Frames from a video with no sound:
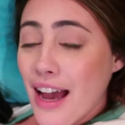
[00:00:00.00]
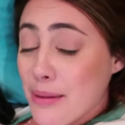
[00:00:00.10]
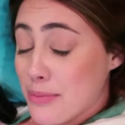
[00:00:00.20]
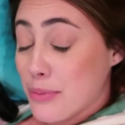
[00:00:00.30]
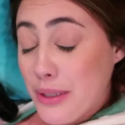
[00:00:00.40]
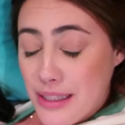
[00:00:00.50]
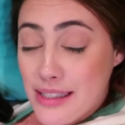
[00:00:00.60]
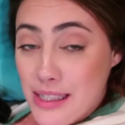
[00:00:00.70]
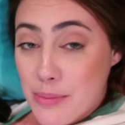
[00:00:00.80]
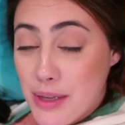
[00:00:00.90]
I'm really
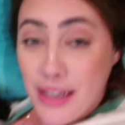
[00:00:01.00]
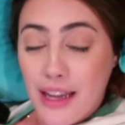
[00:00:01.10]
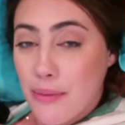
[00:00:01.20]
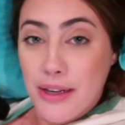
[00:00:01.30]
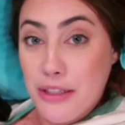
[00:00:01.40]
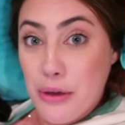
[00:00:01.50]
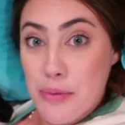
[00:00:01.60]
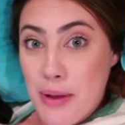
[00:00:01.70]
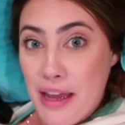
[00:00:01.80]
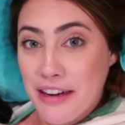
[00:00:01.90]
sleepy and can't wait to go
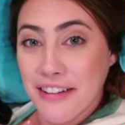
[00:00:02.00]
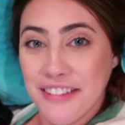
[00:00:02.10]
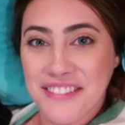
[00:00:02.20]
to bed.